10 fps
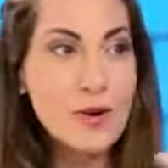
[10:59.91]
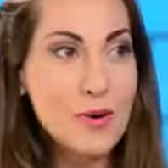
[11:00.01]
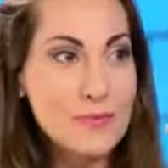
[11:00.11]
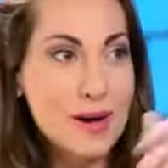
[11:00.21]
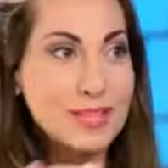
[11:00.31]
you know,
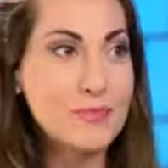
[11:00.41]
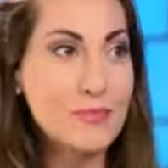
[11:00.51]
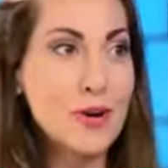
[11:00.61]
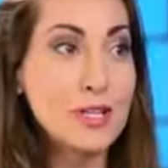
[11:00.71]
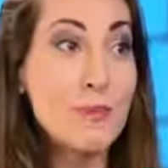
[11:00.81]
a bunch of
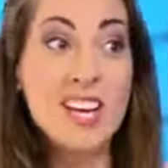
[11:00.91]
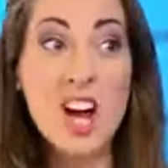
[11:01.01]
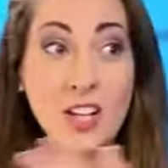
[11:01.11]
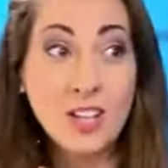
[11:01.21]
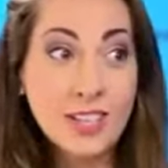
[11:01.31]
books by
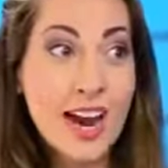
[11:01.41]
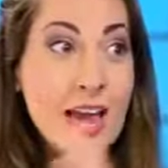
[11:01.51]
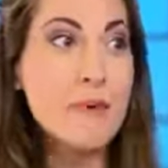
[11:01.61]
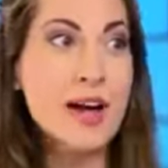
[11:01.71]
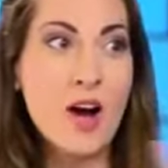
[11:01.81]
color
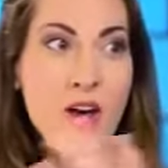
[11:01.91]
and by